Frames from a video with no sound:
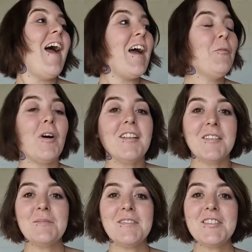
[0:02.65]
and
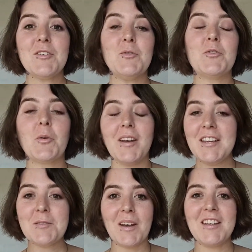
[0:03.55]
welcome to
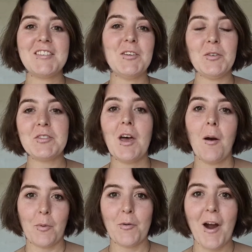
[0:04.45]
2022's
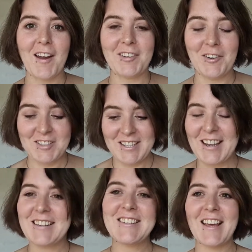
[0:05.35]
Pride
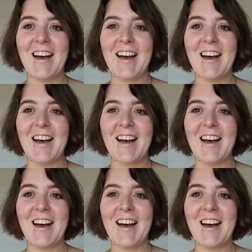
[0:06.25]
content.